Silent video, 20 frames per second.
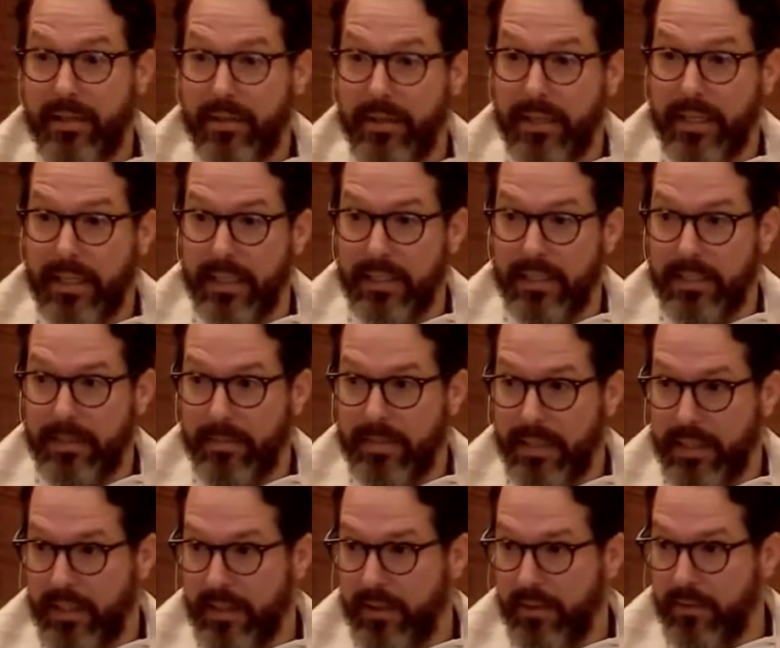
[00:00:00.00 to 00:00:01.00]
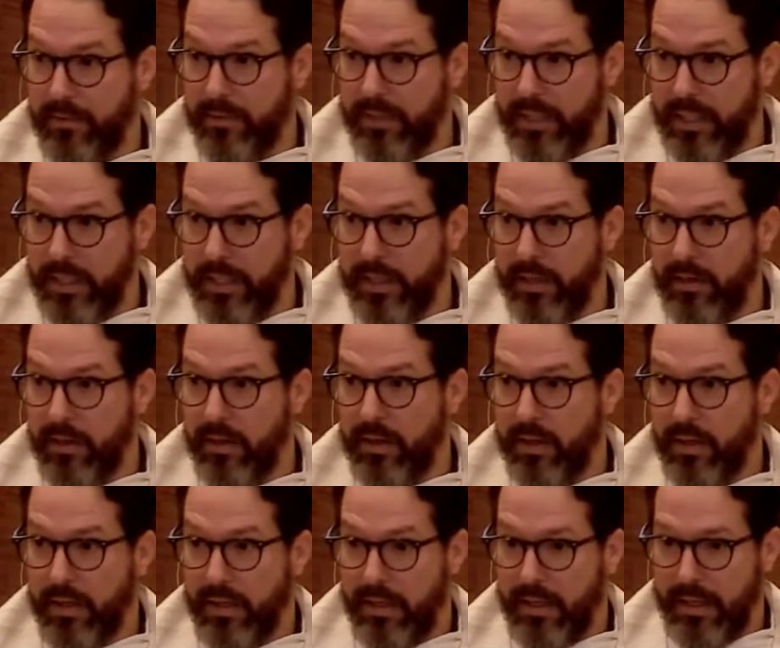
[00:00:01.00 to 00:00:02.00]
that something you did
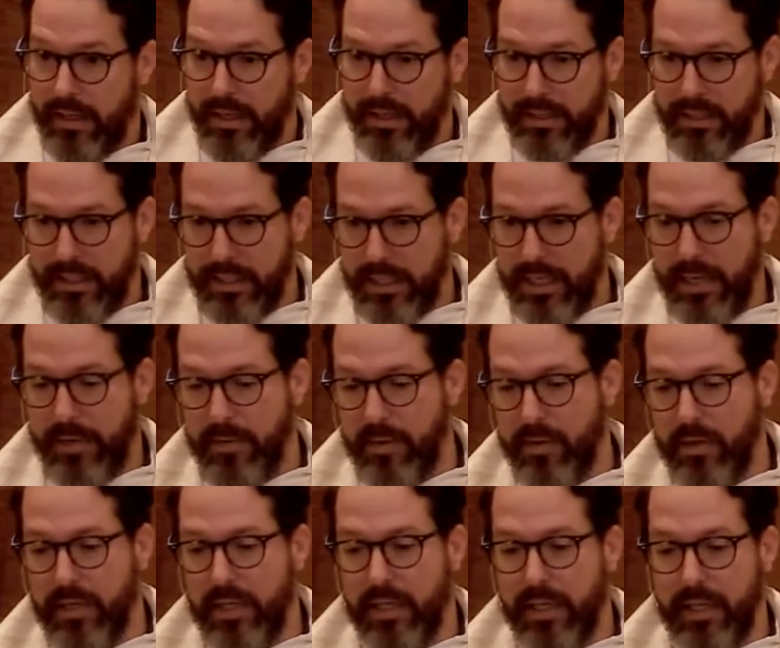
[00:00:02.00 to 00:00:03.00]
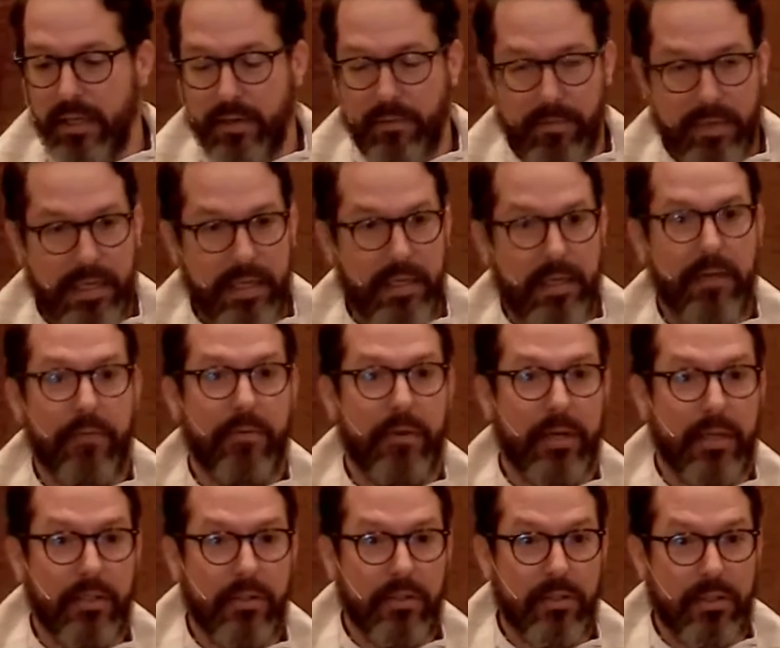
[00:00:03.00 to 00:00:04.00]
at the time you did it made a
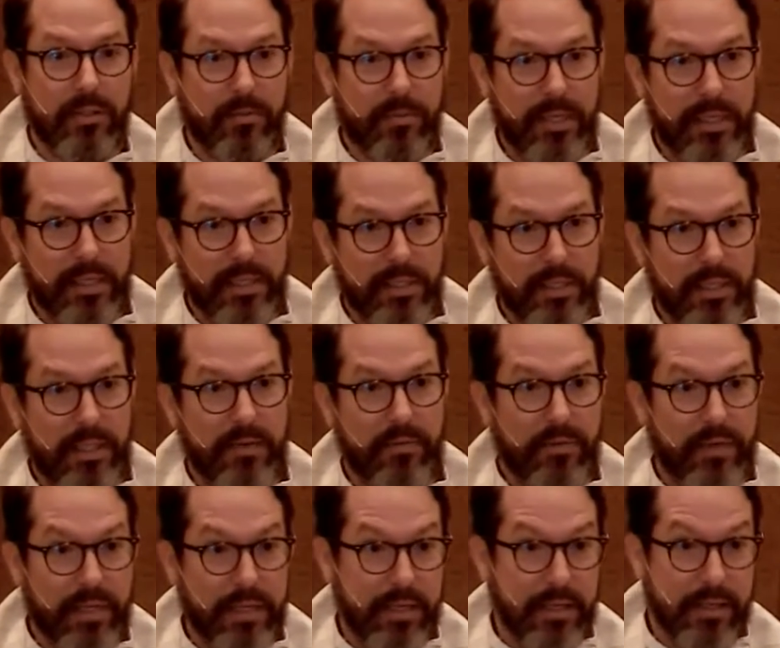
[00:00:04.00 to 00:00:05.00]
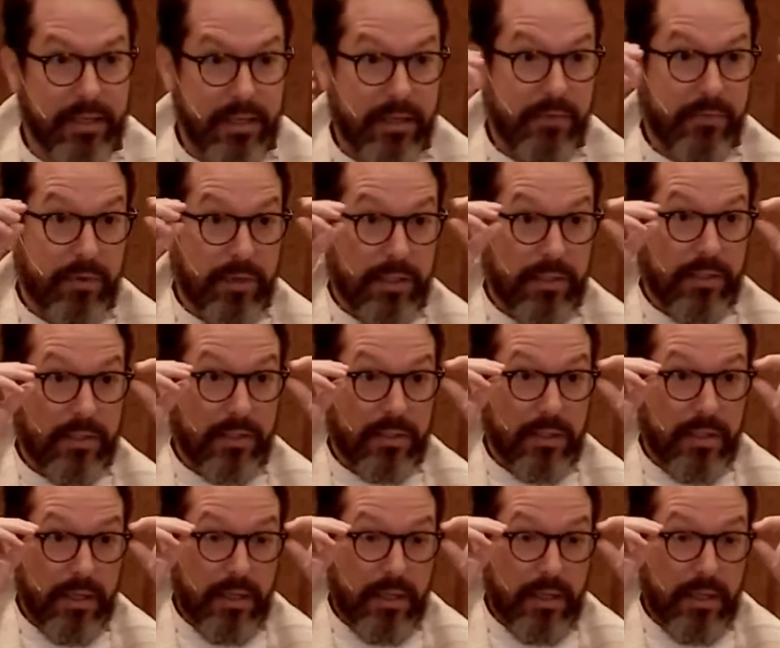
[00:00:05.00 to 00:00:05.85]
difference and made a significant difference.